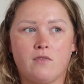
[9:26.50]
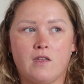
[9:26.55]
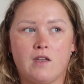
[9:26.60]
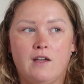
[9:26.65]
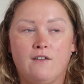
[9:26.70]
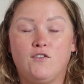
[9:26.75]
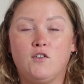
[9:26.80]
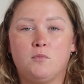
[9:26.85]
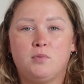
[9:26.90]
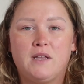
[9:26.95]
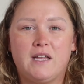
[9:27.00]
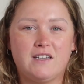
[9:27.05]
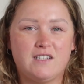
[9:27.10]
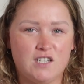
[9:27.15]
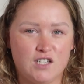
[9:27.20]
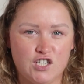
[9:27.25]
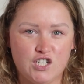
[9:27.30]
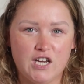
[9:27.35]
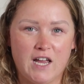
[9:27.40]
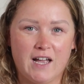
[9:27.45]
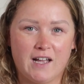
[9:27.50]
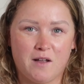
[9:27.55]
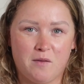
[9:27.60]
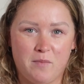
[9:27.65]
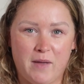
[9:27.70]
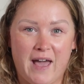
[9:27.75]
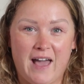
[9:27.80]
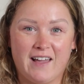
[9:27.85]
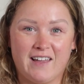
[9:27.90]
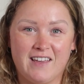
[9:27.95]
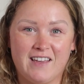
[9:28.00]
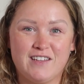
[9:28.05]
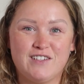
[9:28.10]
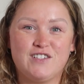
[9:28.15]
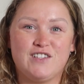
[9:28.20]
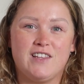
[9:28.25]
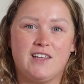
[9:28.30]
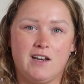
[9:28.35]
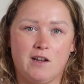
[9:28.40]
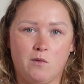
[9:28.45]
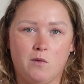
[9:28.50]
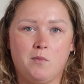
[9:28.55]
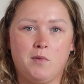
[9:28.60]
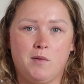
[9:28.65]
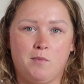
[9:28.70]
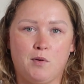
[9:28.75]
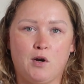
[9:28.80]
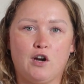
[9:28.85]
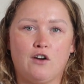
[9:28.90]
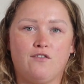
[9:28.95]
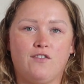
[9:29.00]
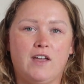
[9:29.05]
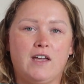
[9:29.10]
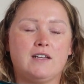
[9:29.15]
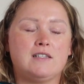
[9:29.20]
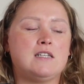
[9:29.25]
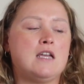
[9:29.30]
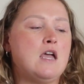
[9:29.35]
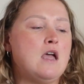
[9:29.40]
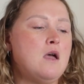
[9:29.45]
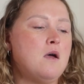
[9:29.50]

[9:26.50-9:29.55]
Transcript: if you plan to check a baggage, then it would be perfect.